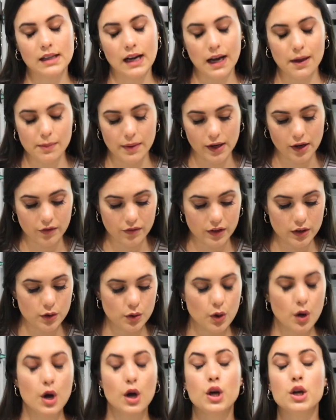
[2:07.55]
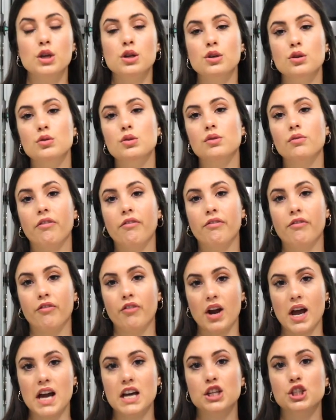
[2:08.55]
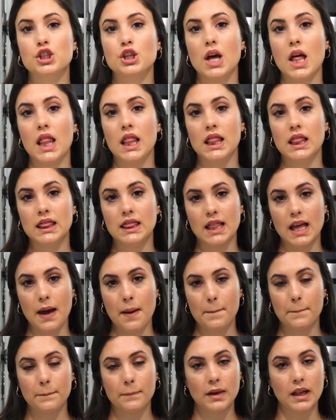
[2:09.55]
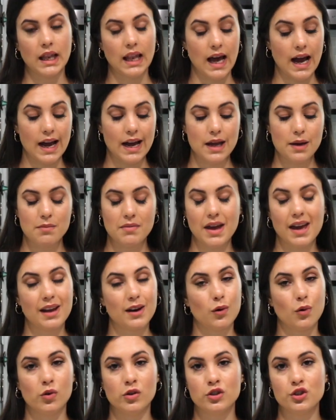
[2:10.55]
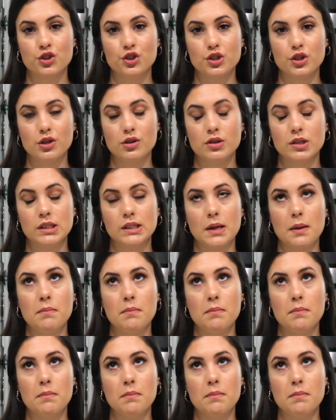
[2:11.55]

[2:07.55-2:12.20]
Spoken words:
I beg of you, use fresh lime and orange juice.